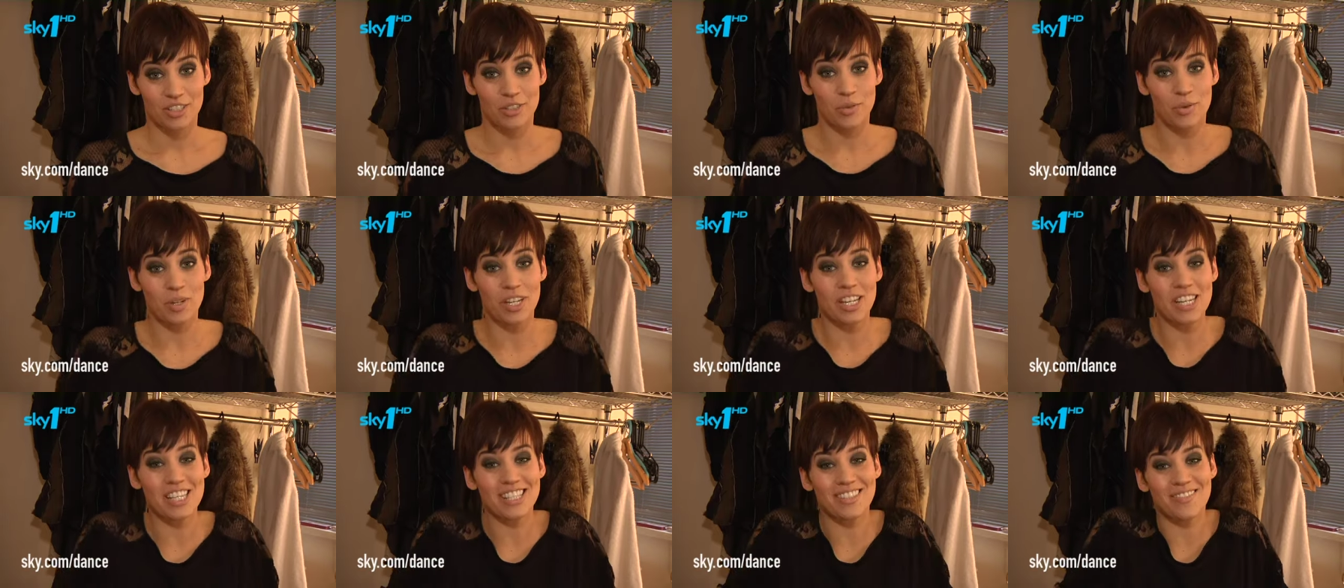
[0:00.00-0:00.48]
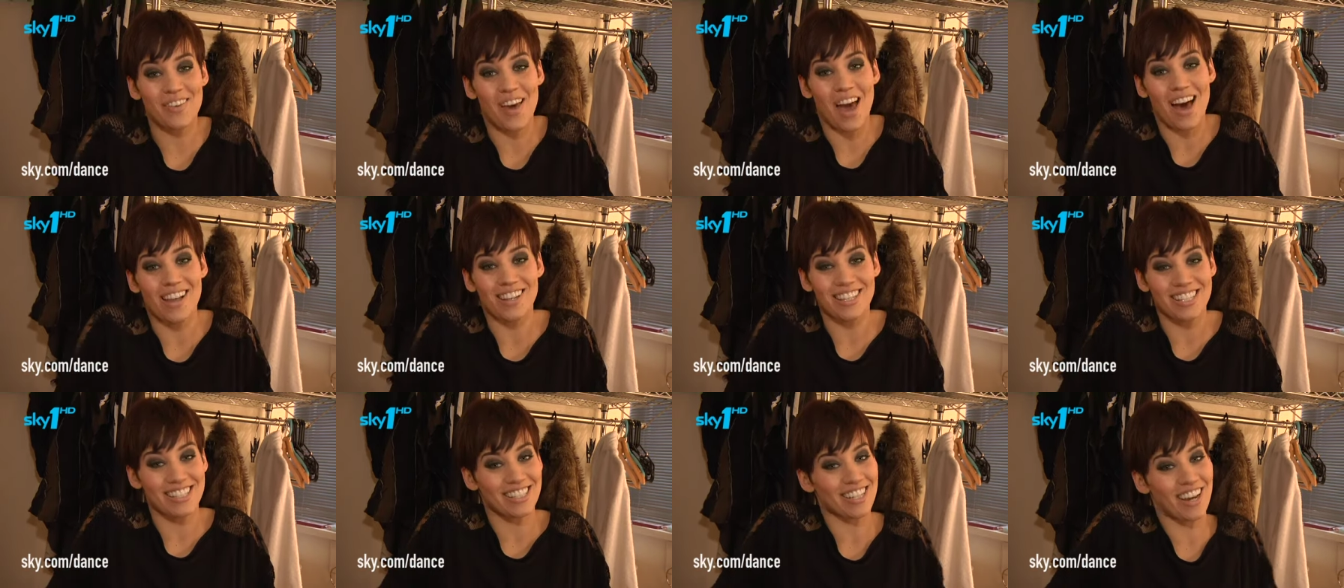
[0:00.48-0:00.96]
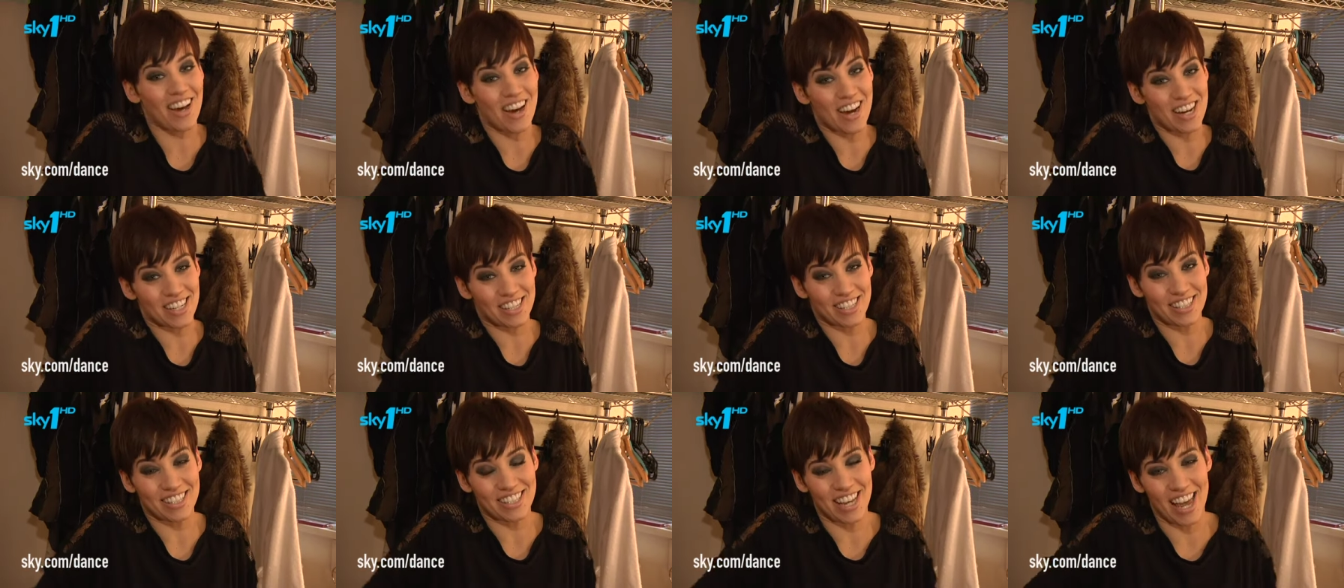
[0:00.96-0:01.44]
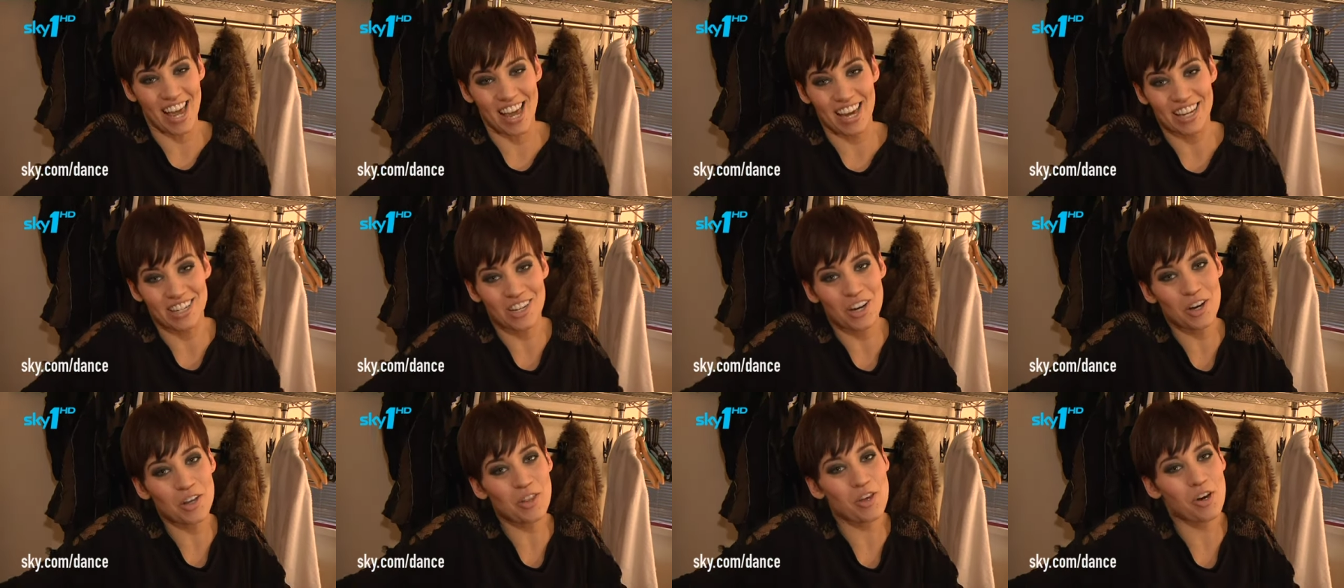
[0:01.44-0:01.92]
So it is Valentine's Day,
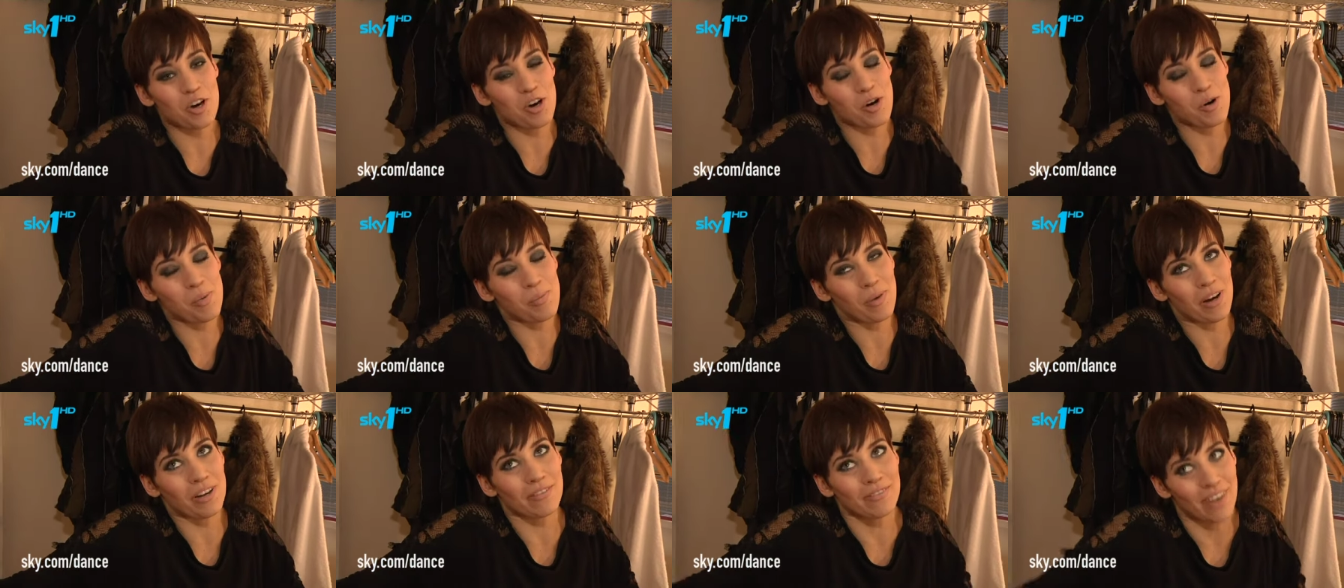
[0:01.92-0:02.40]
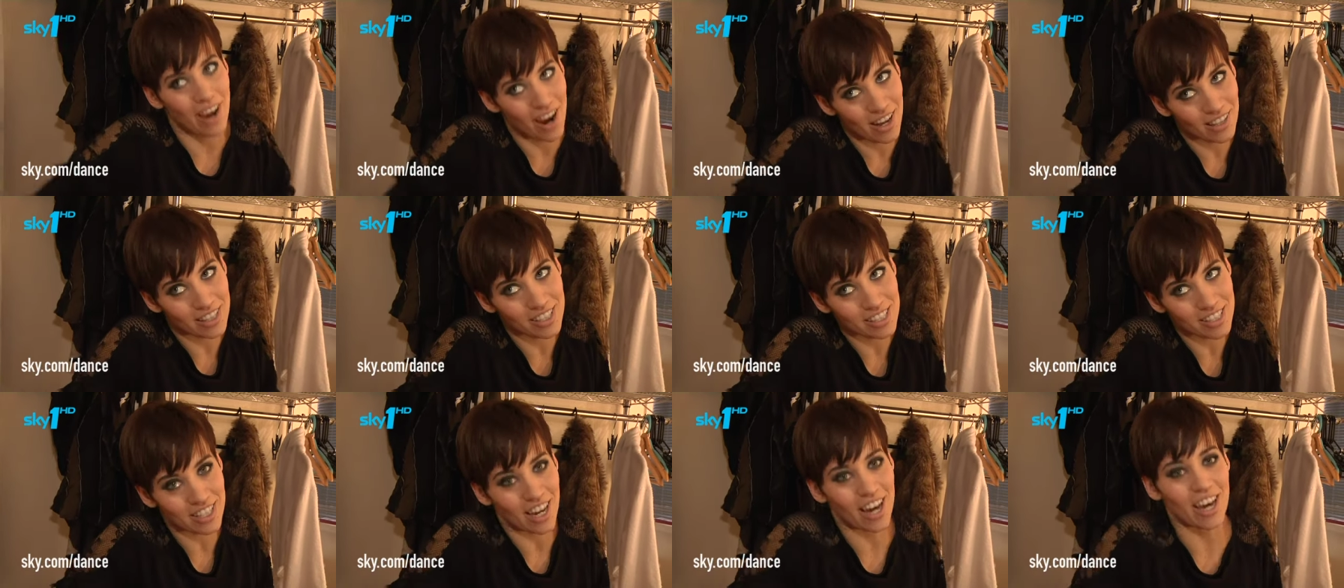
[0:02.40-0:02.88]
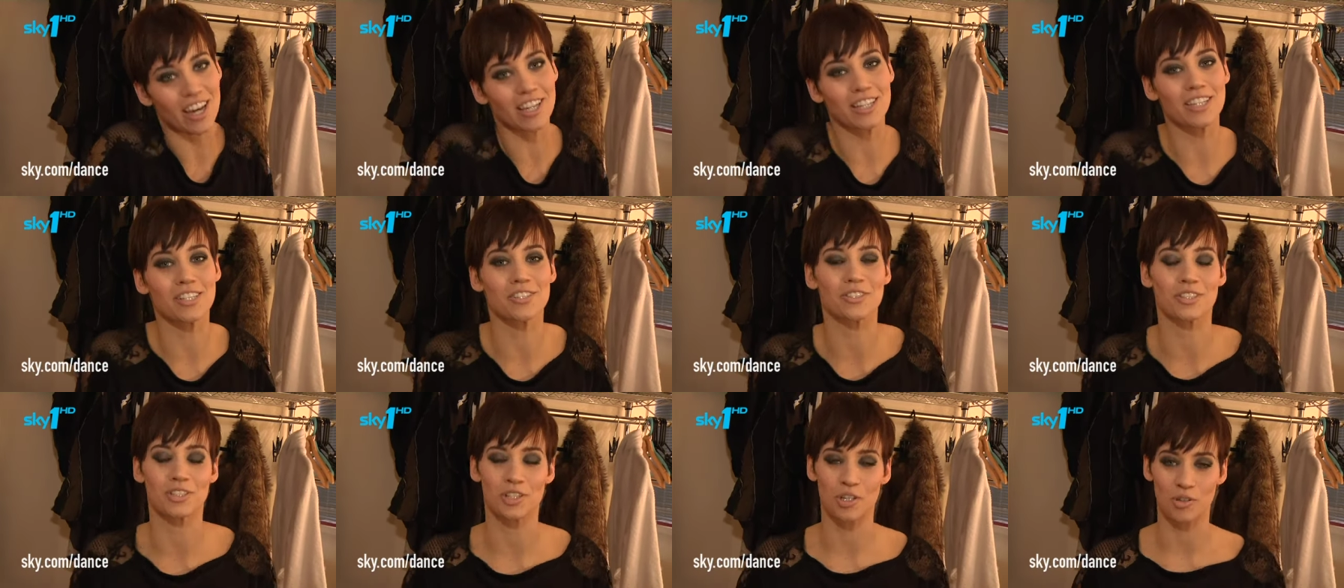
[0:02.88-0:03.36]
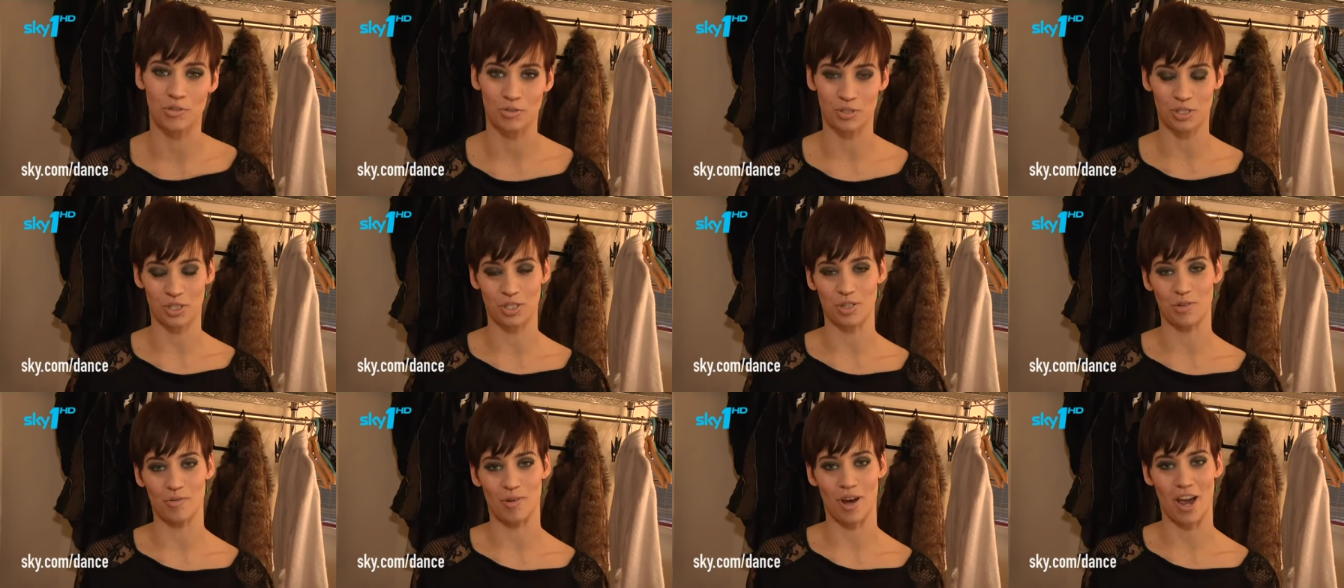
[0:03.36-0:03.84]
and although my Valentine is an
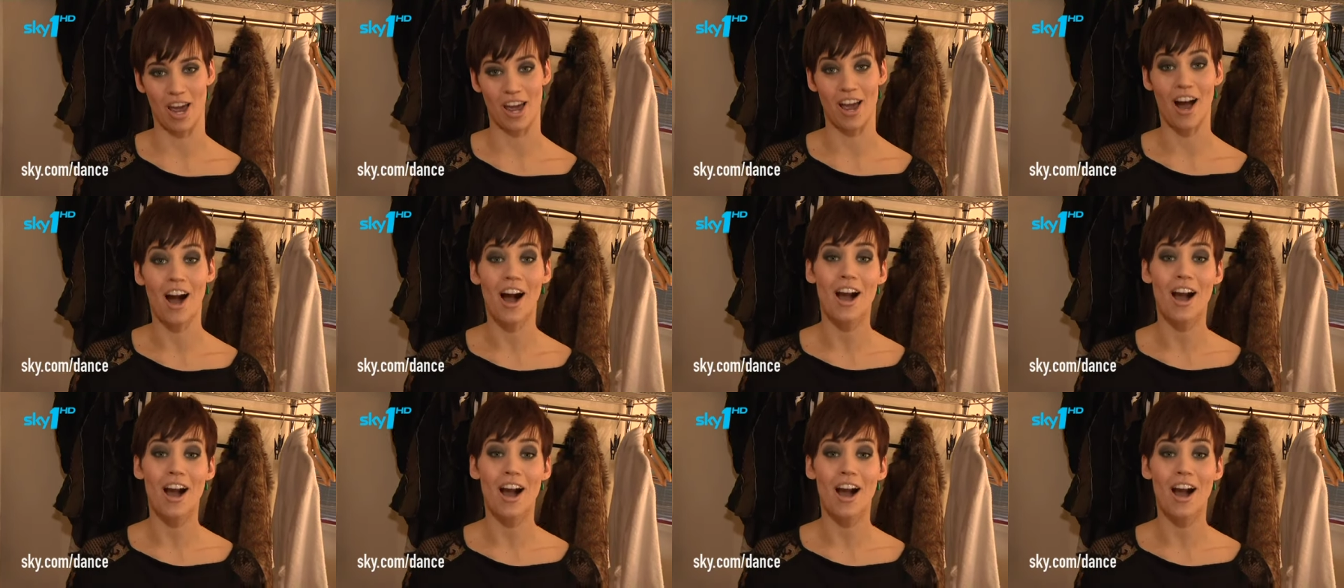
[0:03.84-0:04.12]
ocean away,